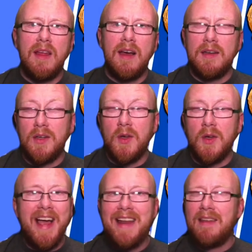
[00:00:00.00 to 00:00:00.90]
I don't
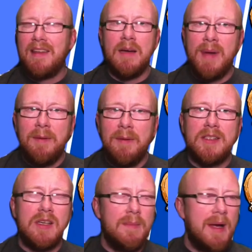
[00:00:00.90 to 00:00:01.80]
know anything about
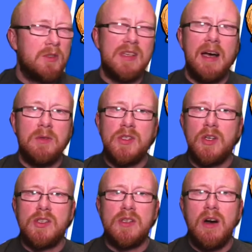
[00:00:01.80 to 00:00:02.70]
it, so I'm out,
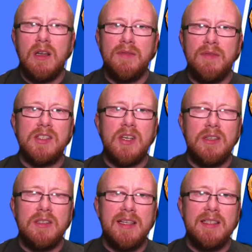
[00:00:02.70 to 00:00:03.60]
outsourcing all of its
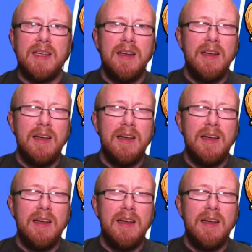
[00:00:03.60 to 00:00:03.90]
content.